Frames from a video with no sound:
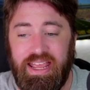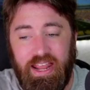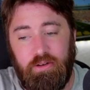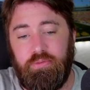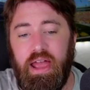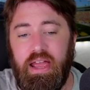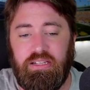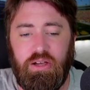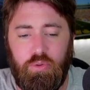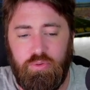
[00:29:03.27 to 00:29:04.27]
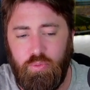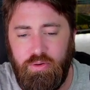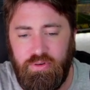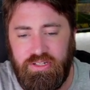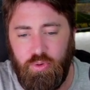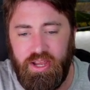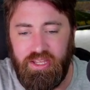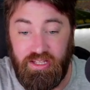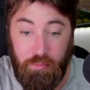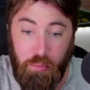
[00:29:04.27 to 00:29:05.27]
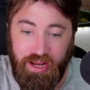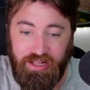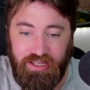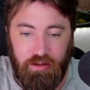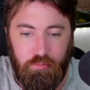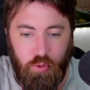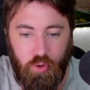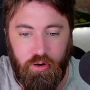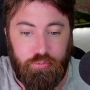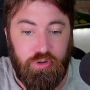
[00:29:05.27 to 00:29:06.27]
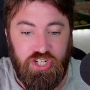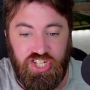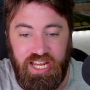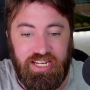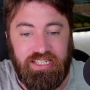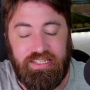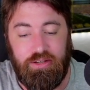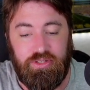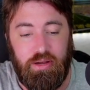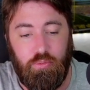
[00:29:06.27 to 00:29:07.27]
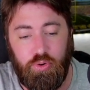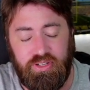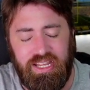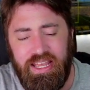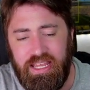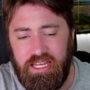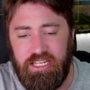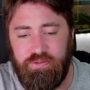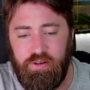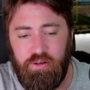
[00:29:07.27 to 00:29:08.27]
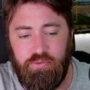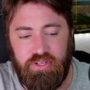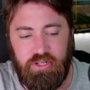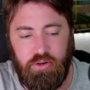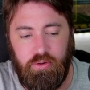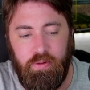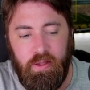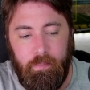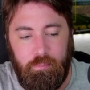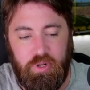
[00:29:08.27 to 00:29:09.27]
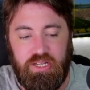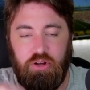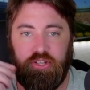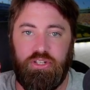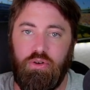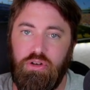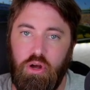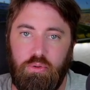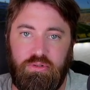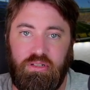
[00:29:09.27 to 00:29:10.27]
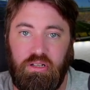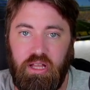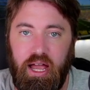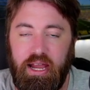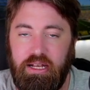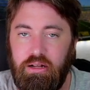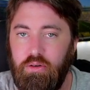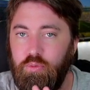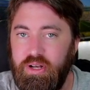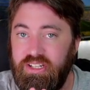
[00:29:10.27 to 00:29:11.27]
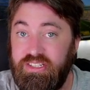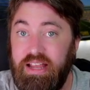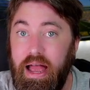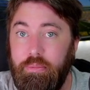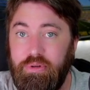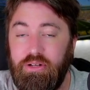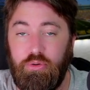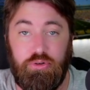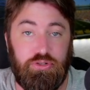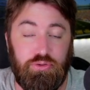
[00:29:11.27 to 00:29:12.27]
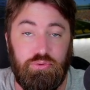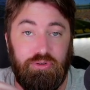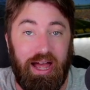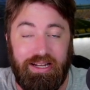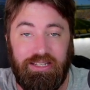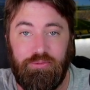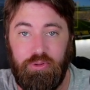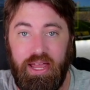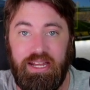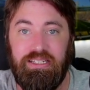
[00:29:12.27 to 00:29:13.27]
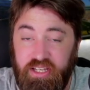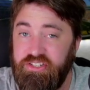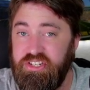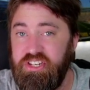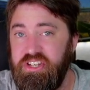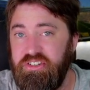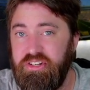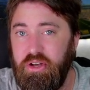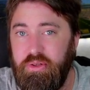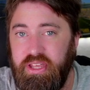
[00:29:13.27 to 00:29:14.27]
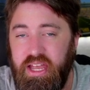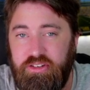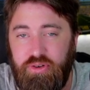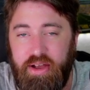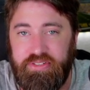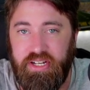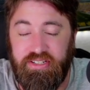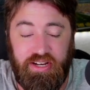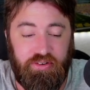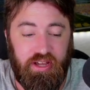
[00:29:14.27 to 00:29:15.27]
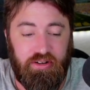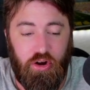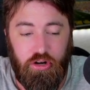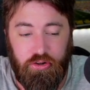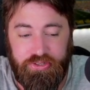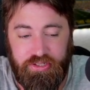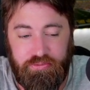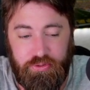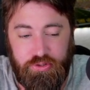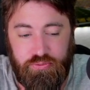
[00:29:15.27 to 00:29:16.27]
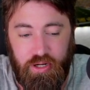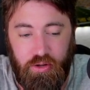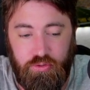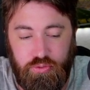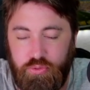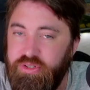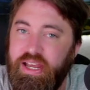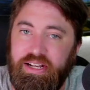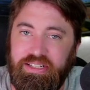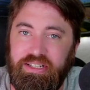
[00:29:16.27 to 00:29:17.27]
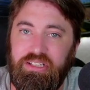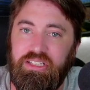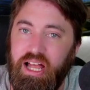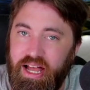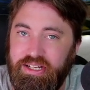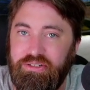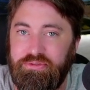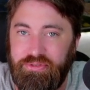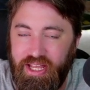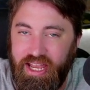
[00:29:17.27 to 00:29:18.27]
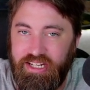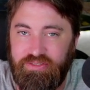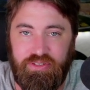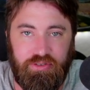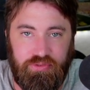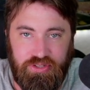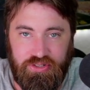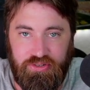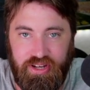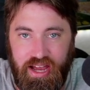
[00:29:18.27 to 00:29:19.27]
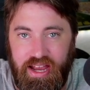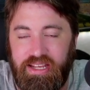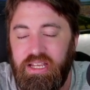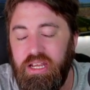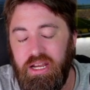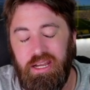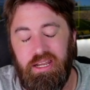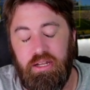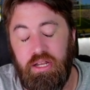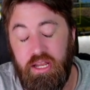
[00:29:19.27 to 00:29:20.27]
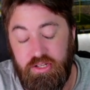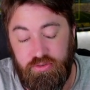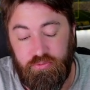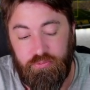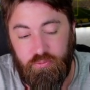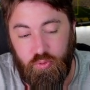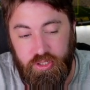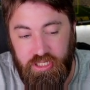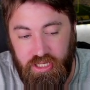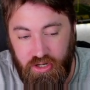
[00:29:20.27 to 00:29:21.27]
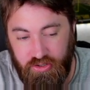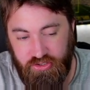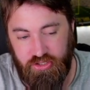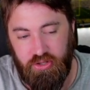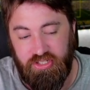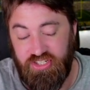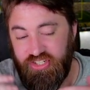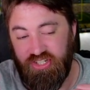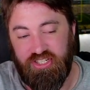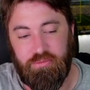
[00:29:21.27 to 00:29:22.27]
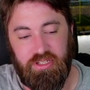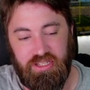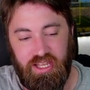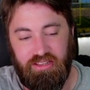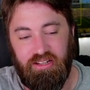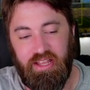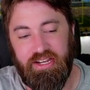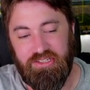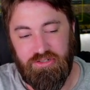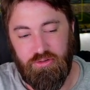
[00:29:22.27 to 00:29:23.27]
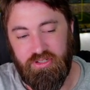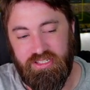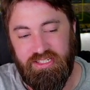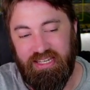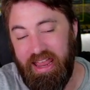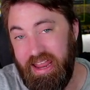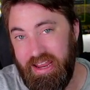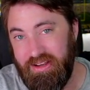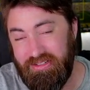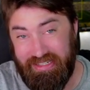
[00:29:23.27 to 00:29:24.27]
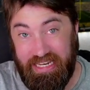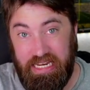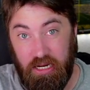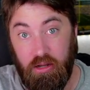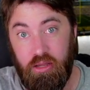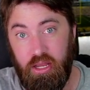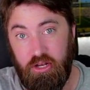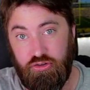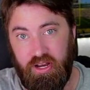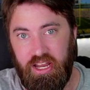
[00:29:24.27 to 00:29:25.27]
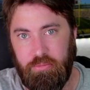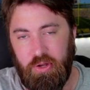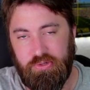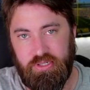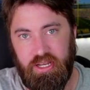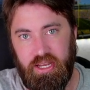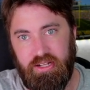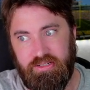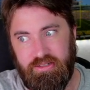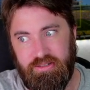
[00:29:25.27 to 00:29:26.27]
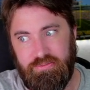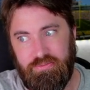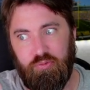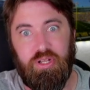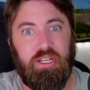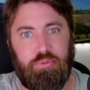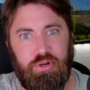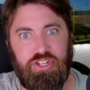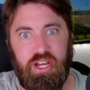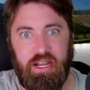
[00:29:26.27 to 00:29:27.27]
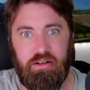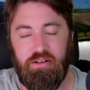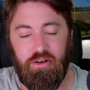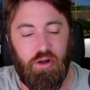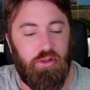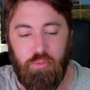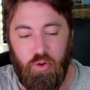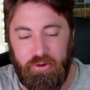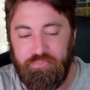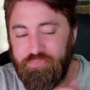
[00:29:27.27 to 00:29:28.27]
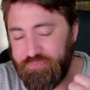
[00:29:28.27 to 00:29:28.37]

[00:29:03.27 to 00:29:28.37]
In fact, one reason why I think they might like him more, appreciate his skill set more, is he is very physical, but he also knows the line of when to stop in order to not get flagged. And just a year ago, they had drafted Terrion Arnold in the first round, who's had a lot of flags, very physical guy, in his rookie year. So this is just something that the Lions could see in Trey Amos and really appreciate, all the more.